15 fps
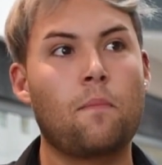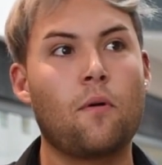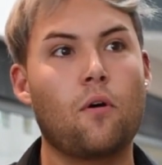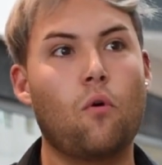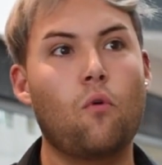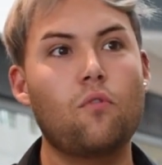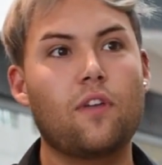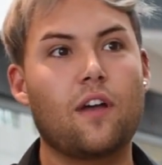
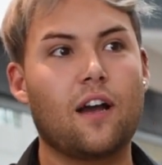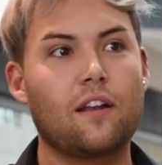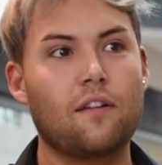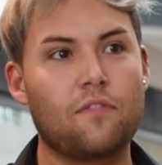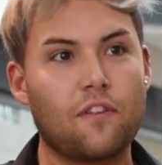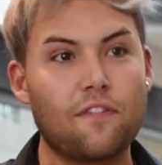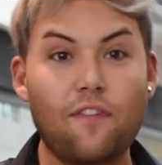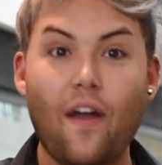But all the
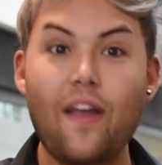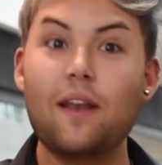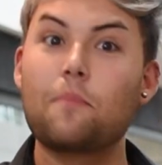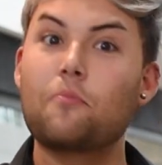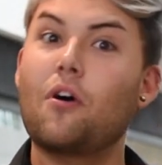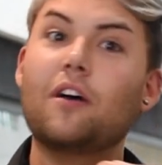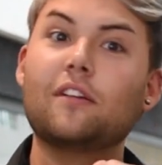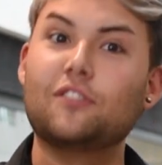kind of the
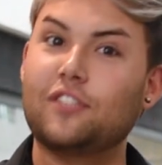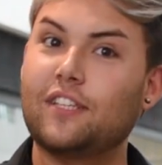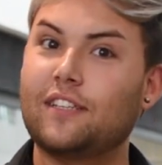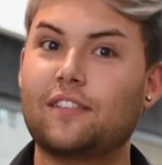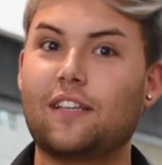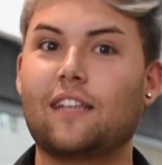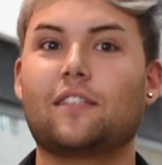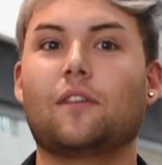finer
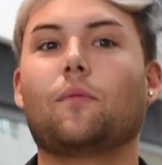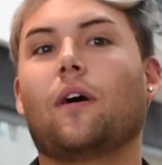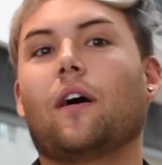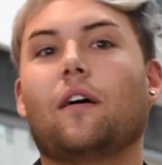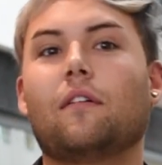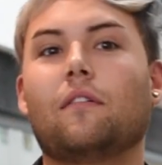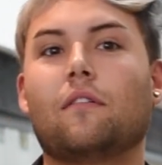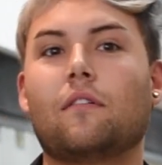branches, as it
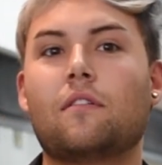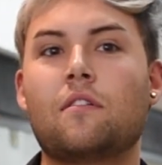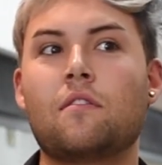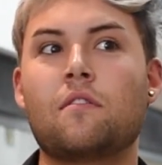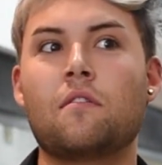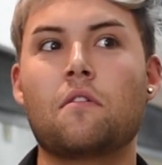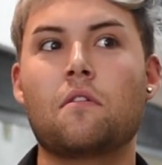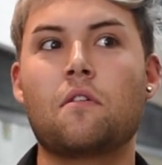were,
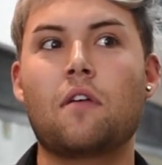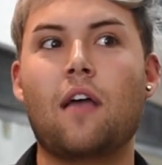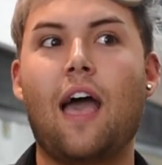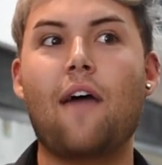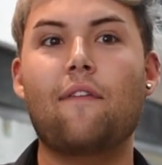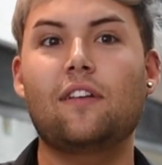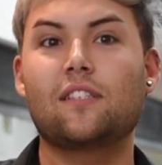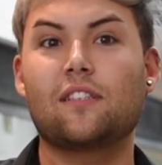
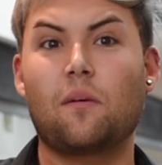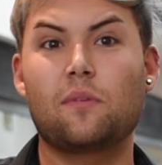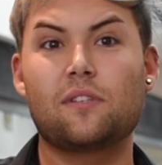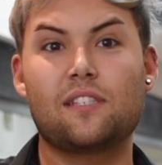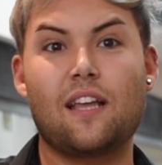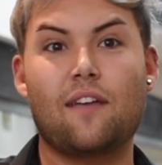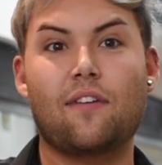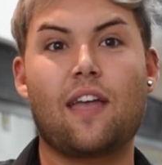having
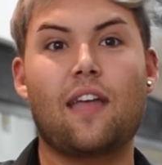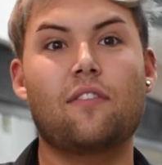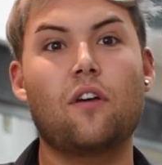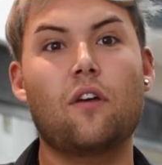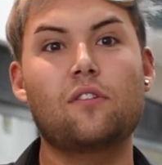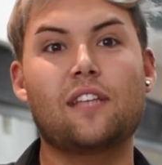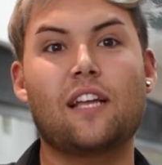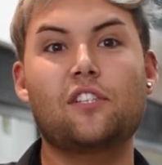someone to navigate
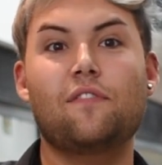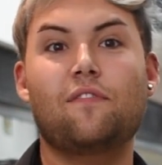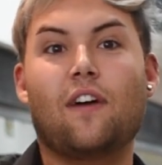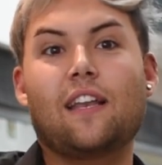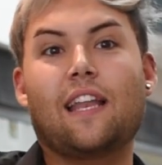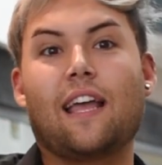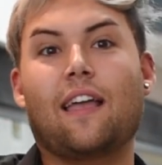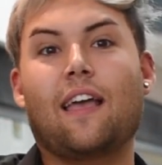those, actually
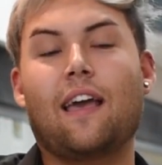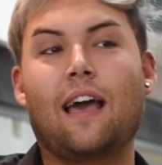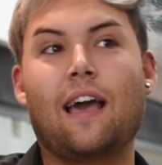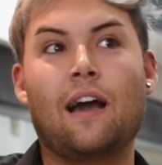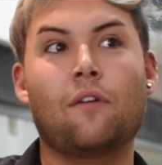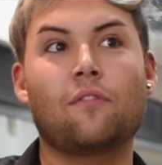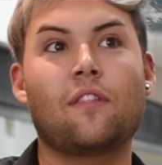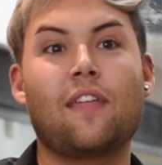finding
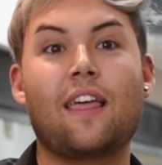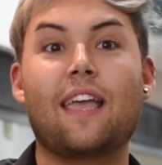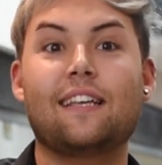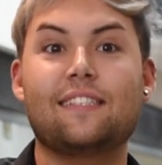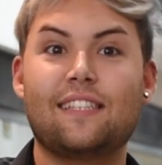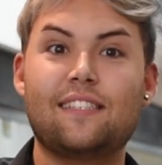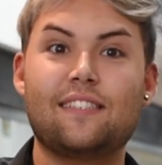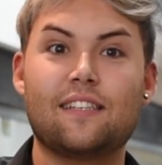out that they
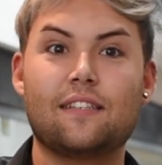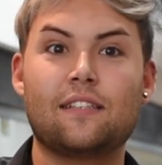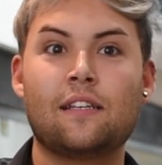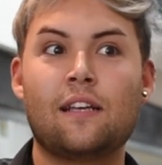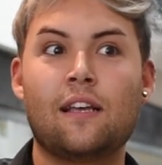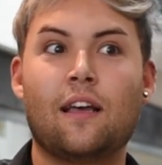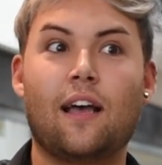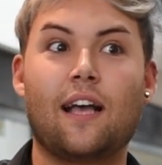existed,
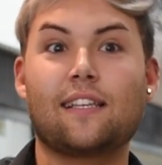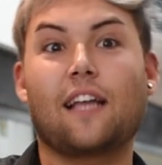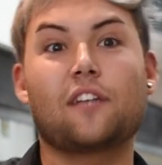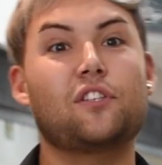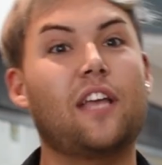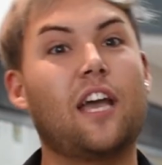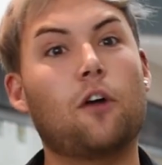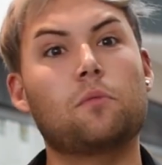has
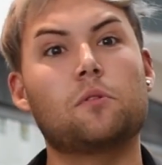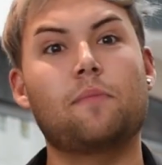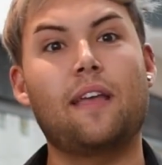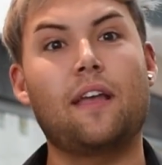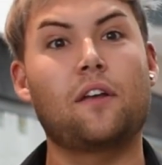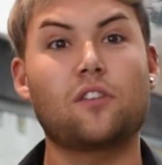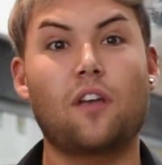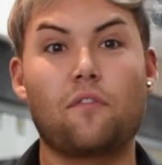actually helped
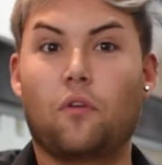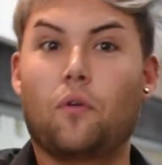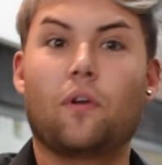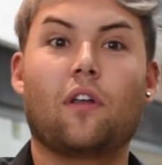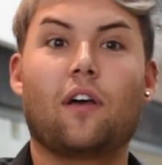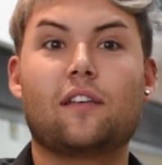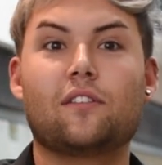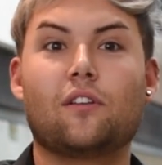me, because I've
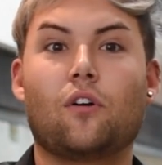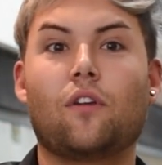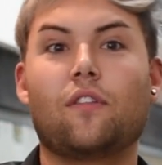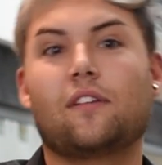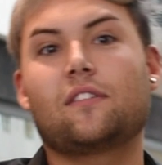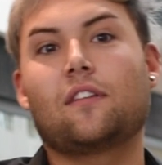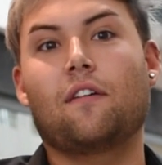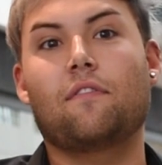utilised a lot
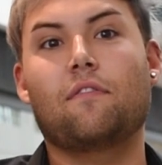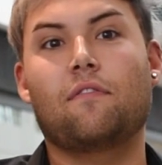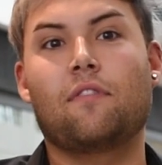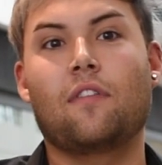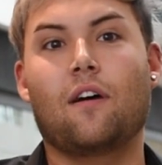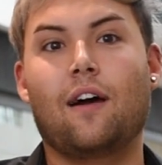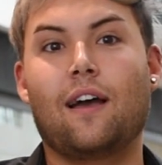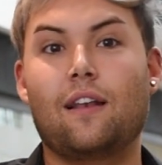of the
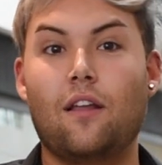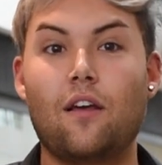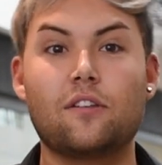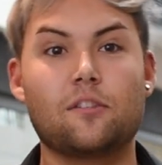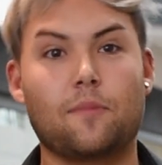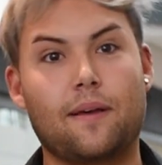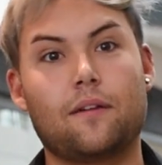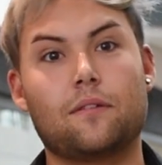stuff that I
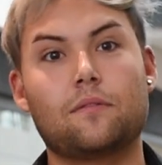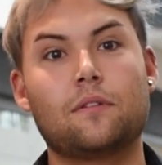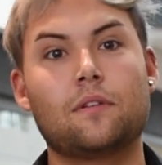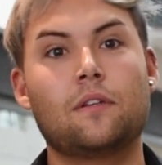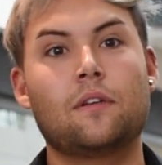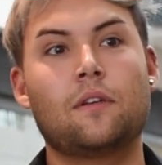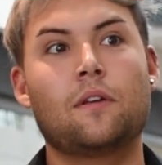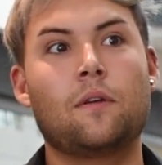learned about
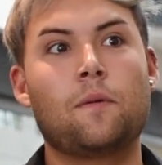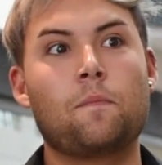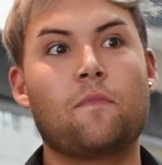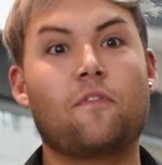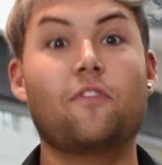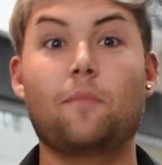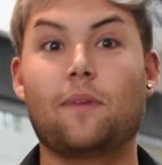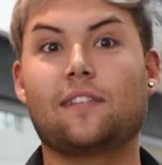
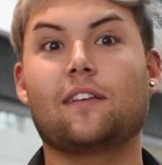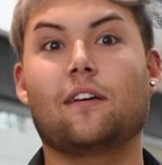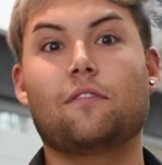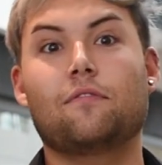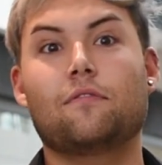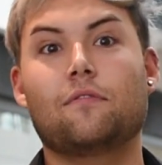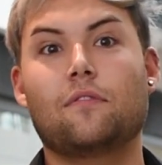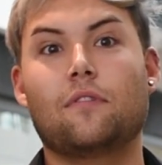for
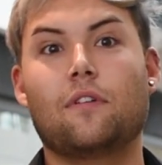myself.